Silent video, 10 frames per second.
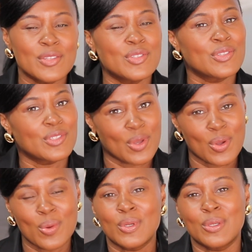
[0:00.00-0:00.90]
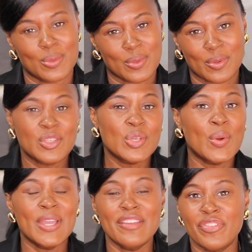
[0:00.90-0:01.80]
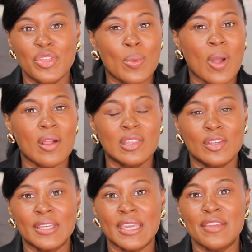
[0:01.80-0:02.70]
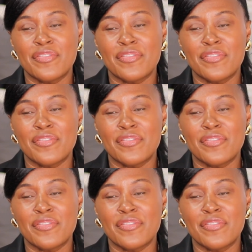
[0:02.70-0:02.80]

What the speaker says: so cool. So if you are looking